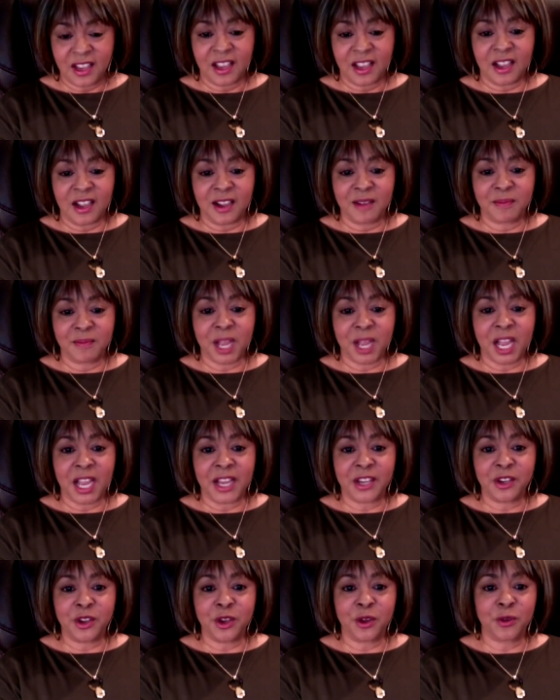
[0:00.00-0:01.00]
Um,
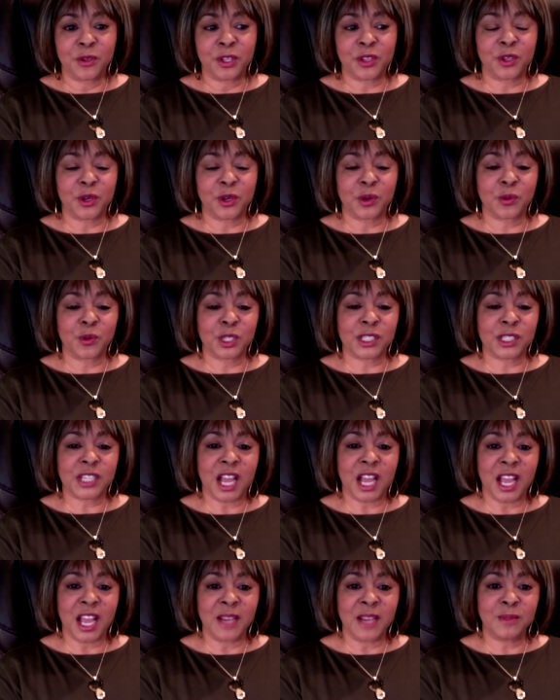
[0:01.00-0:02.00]
I know that there were
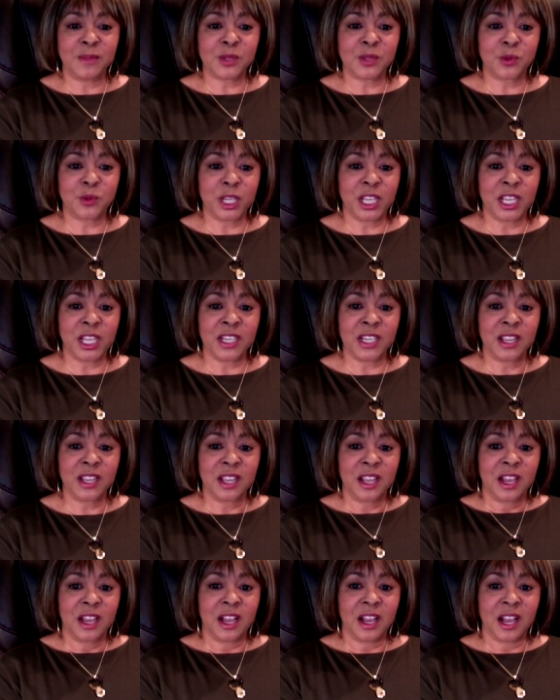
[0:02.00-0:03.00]
times when
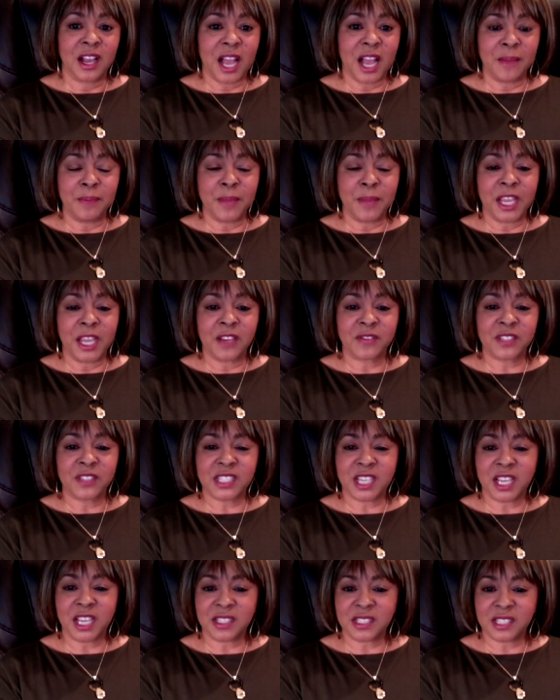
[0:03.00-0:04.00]
Uh, I may have
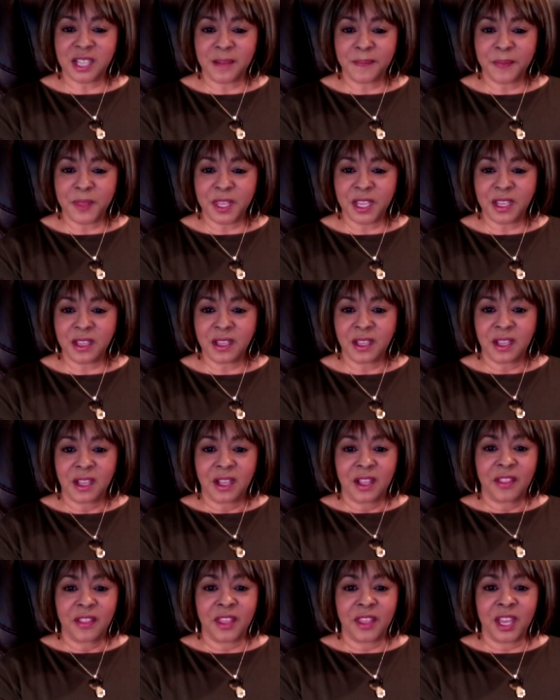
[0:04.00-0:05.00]
said something
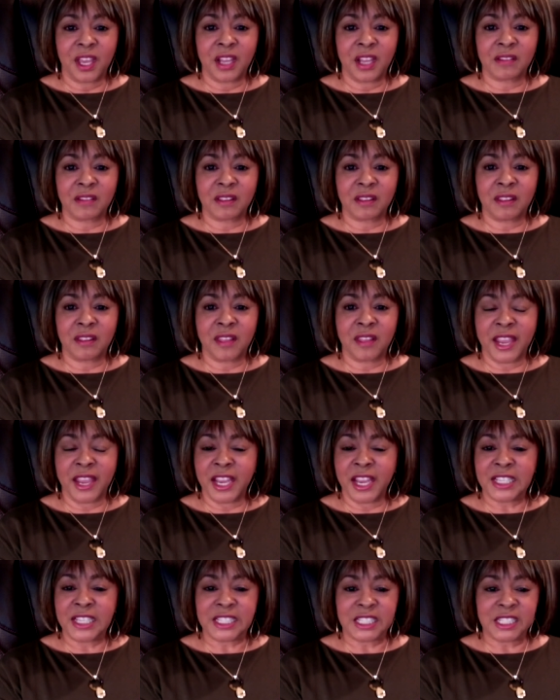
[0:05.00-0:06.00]
that
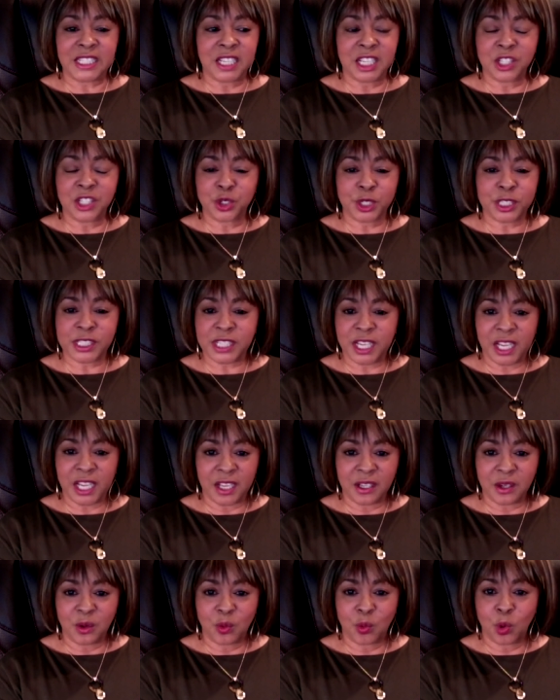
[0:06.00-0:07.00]
they didn't
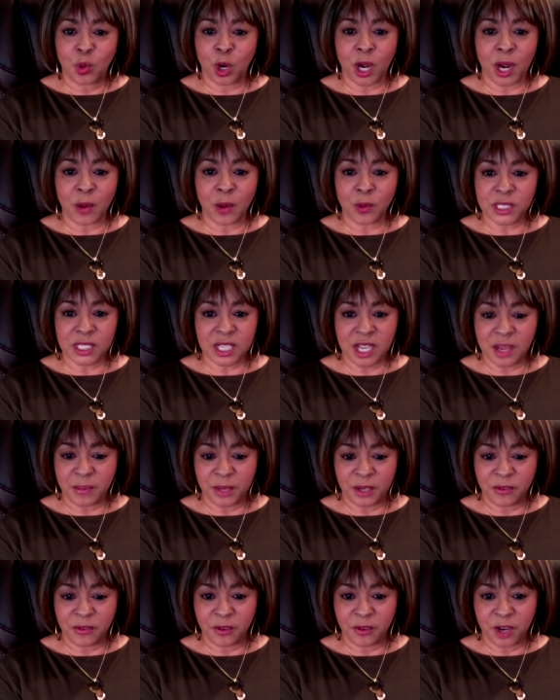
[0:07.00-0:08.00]
understand where I was
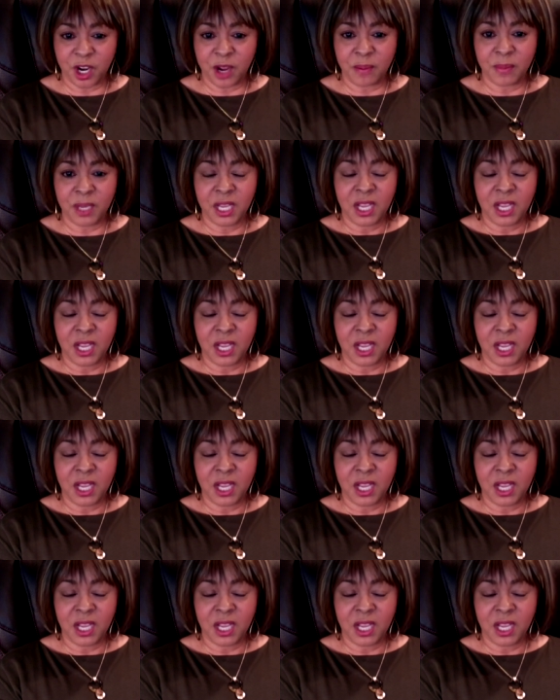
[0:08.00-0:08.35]
coming from.